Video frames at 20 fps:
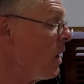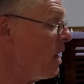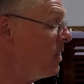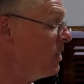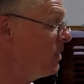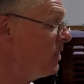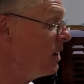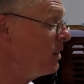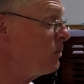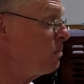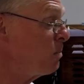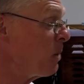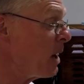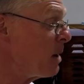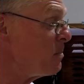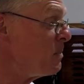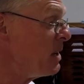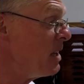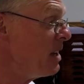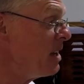and this
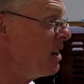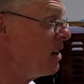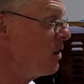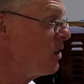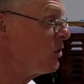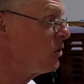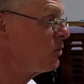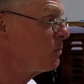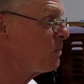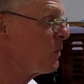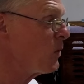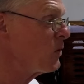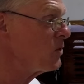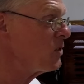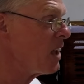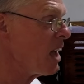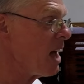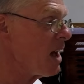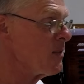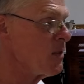puppy here is supposed
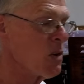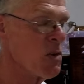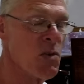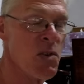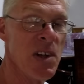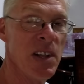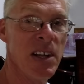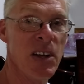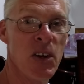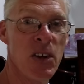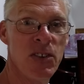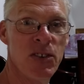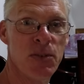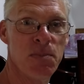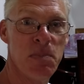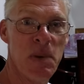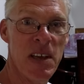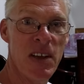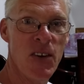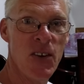to have a really good
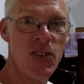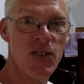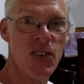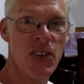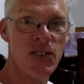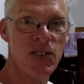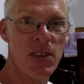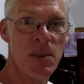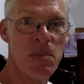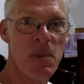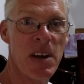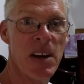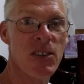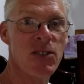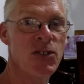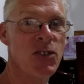speaker system in it,